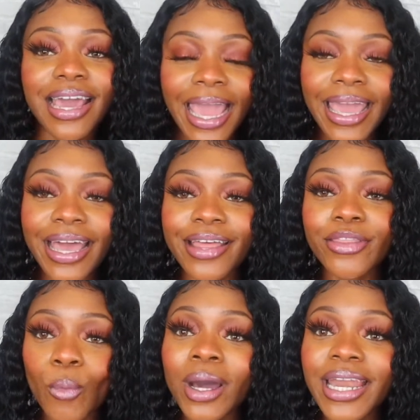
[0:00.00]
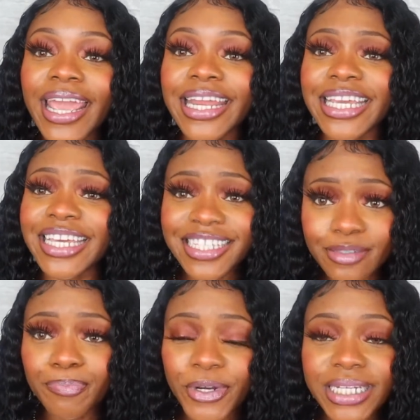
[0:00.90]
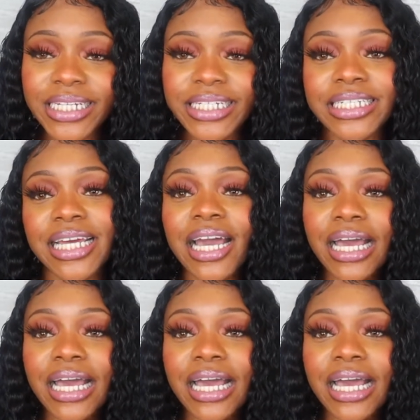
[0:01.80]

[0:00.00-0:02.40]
And the 180 is pretty good.